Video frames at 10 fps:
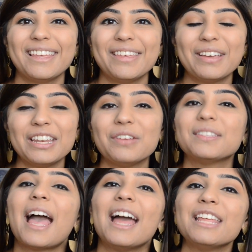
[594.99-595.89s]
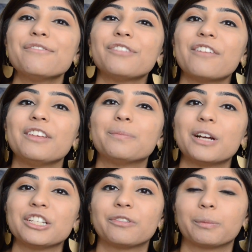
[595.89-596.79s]
You can use any fluffy
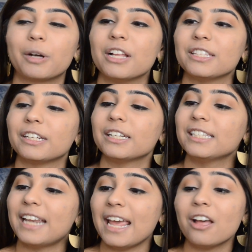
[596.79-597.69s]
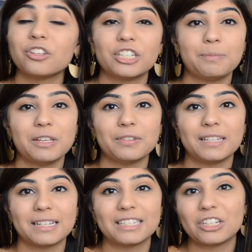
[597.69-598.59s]
brush for bronzer. Today I'll just be
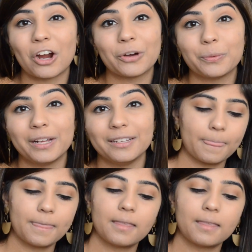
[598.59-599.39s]
using this Tarte one.